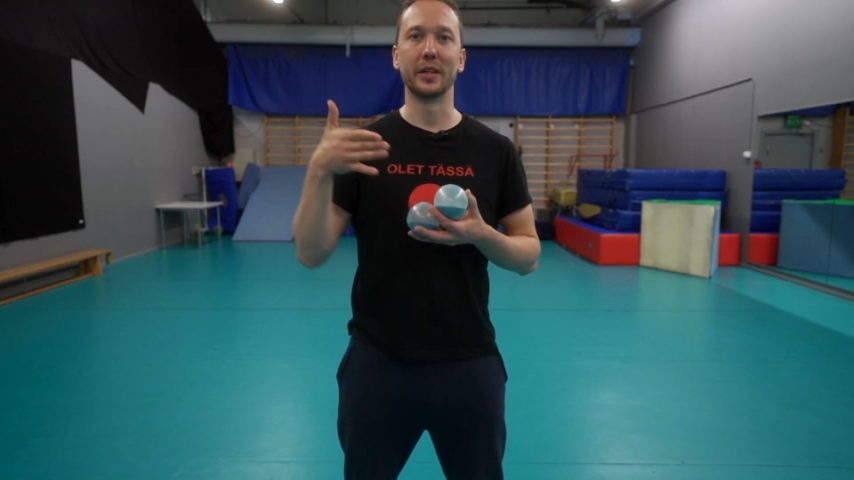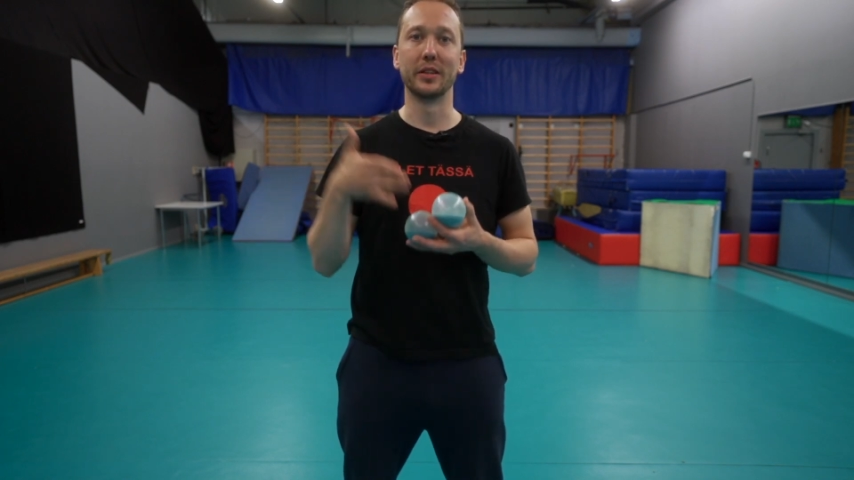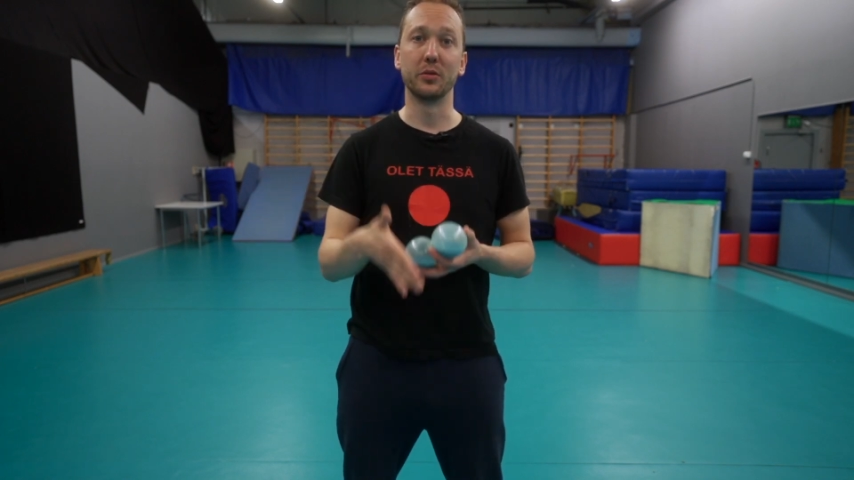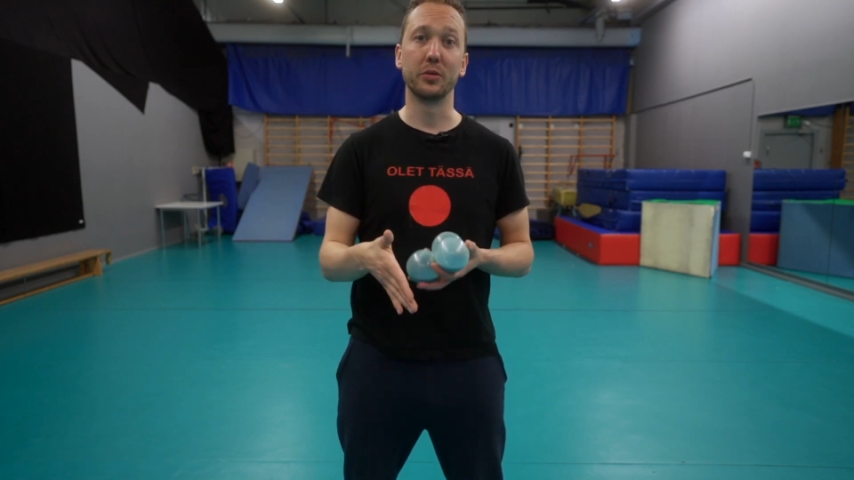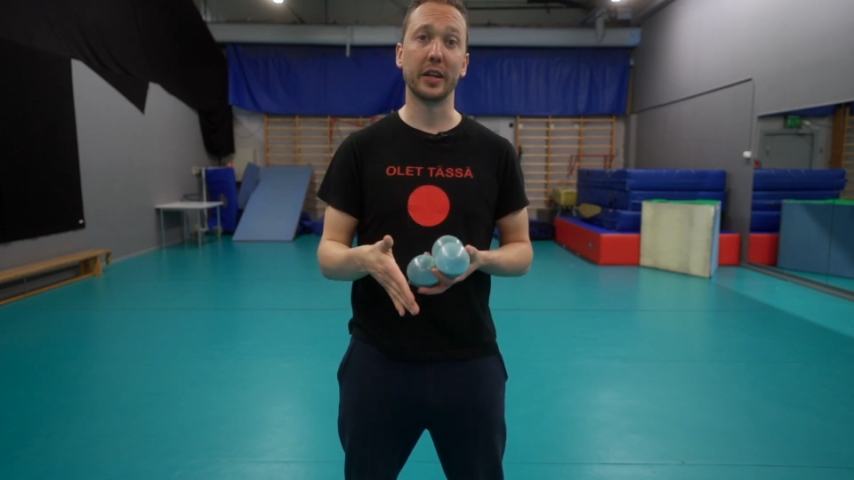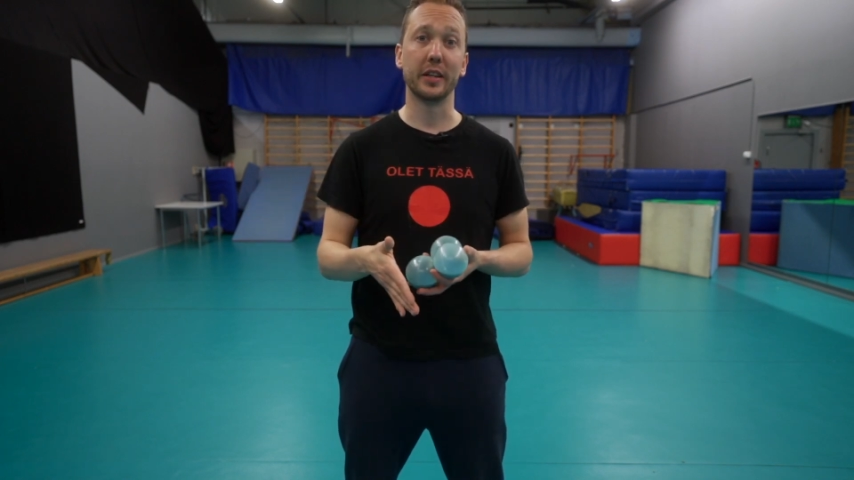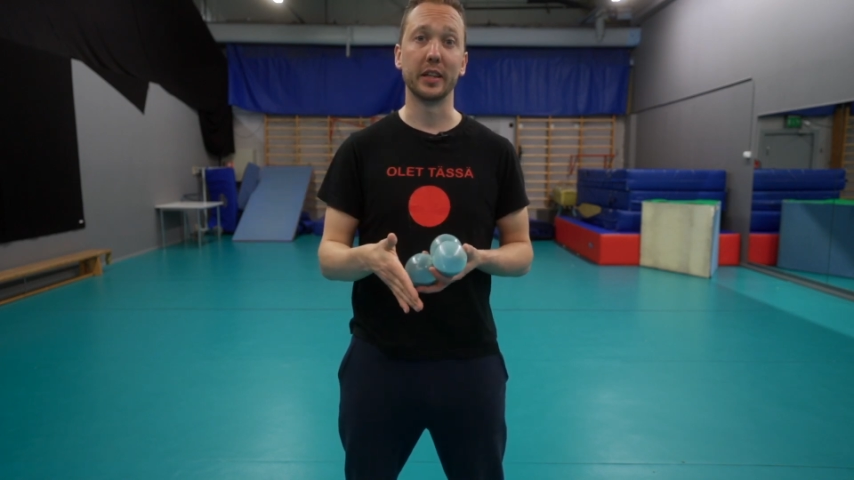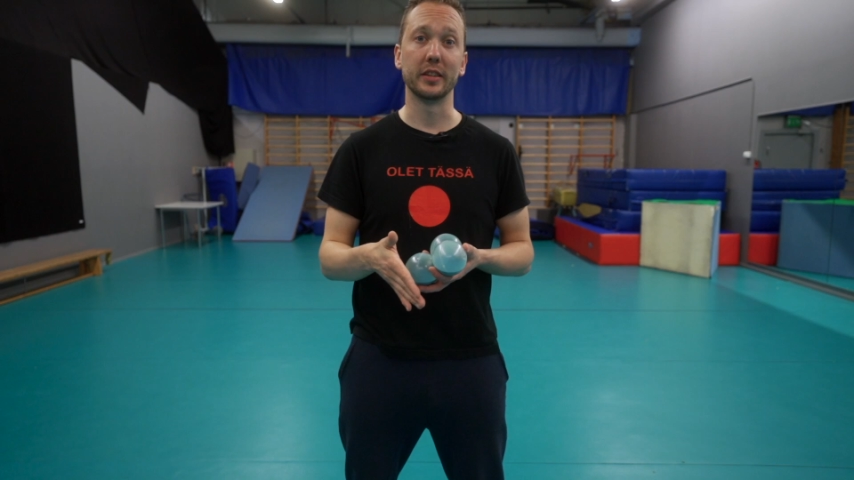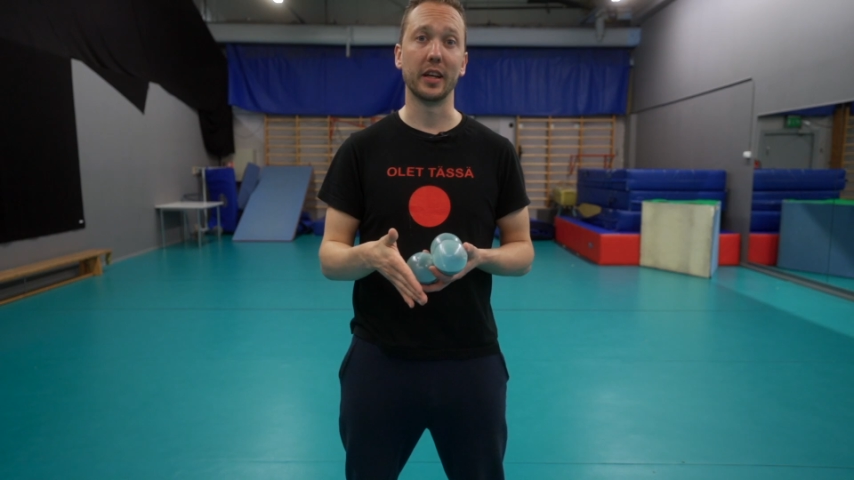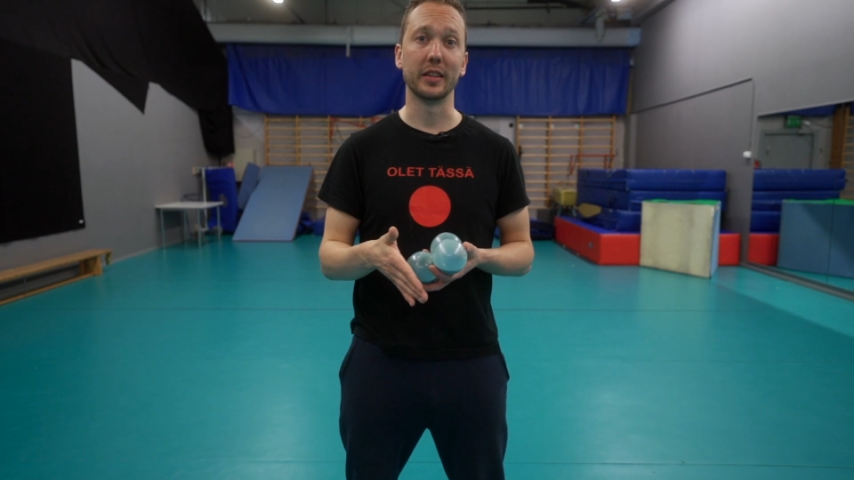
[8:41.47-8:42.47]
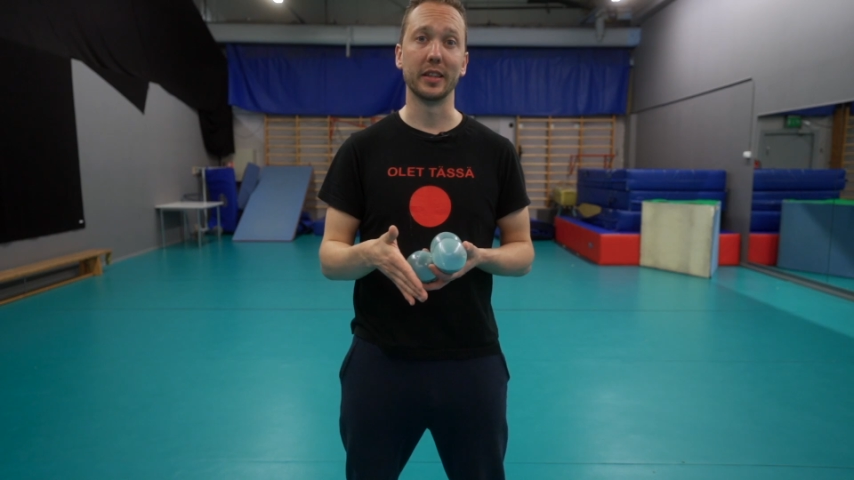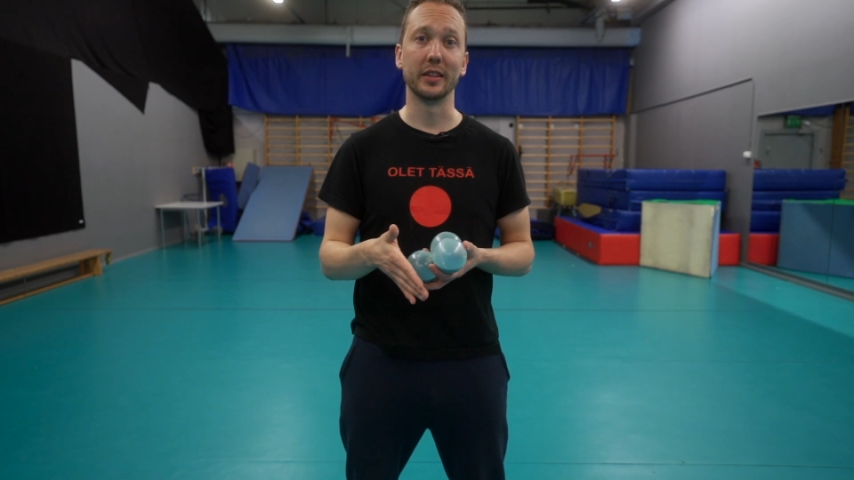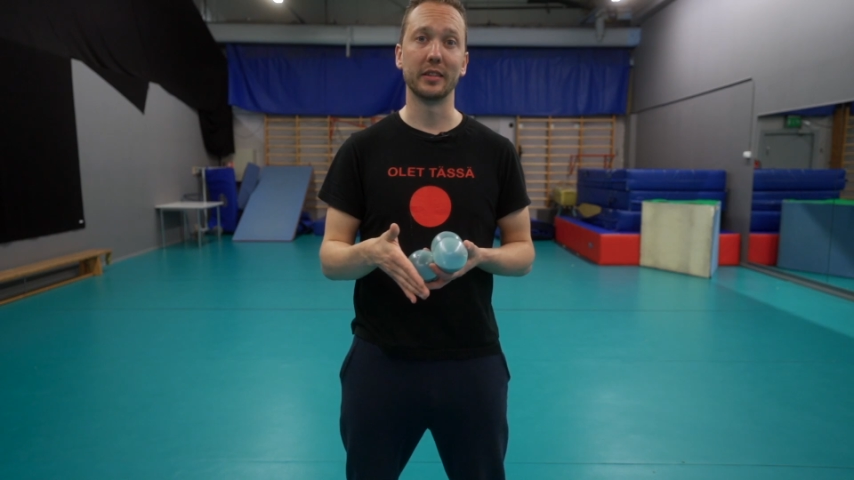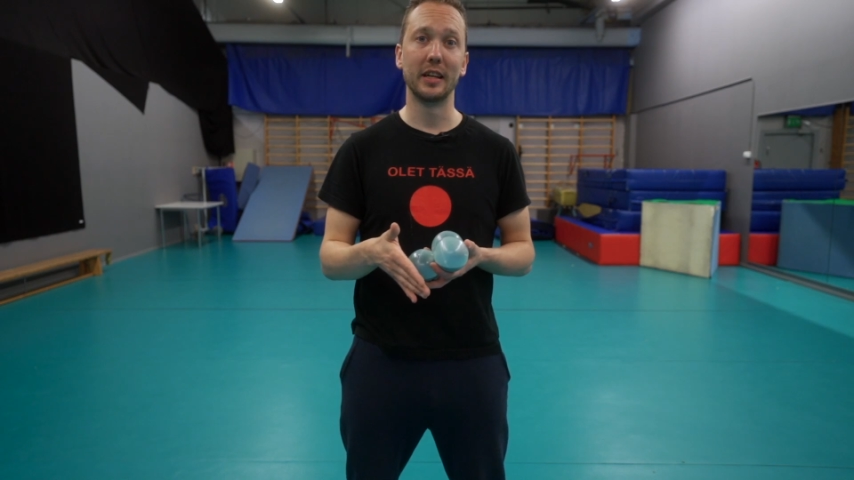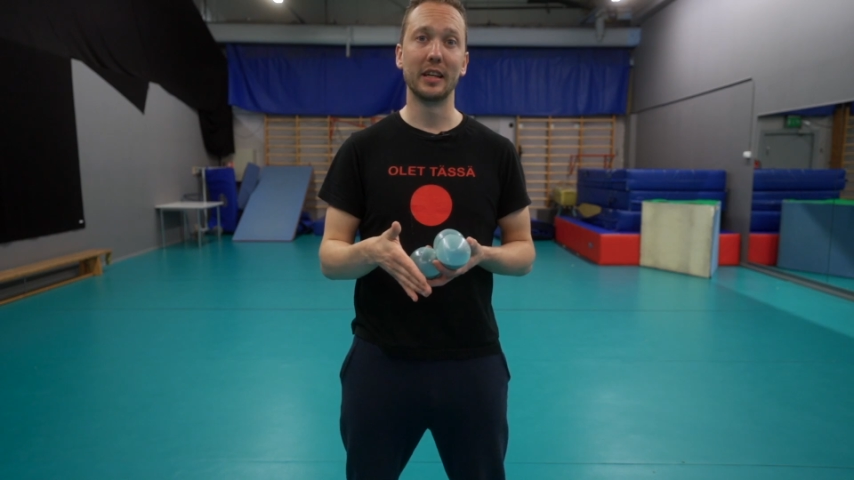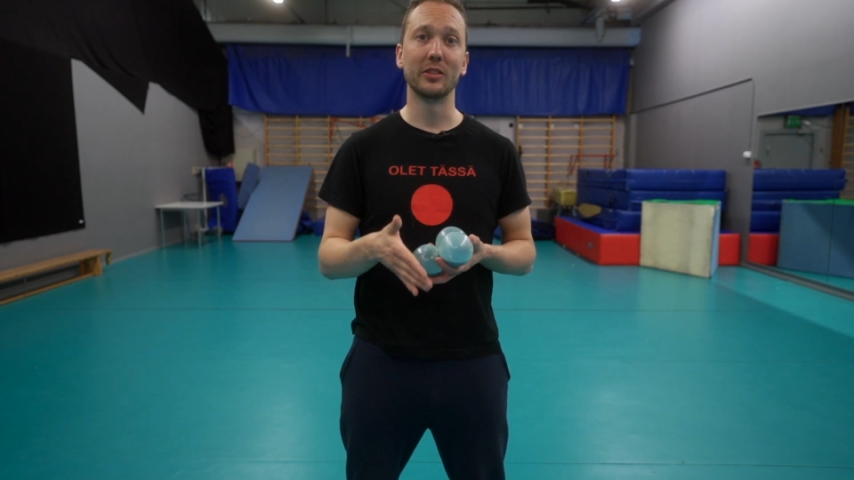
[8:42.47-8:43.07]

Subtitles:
into techniques like this.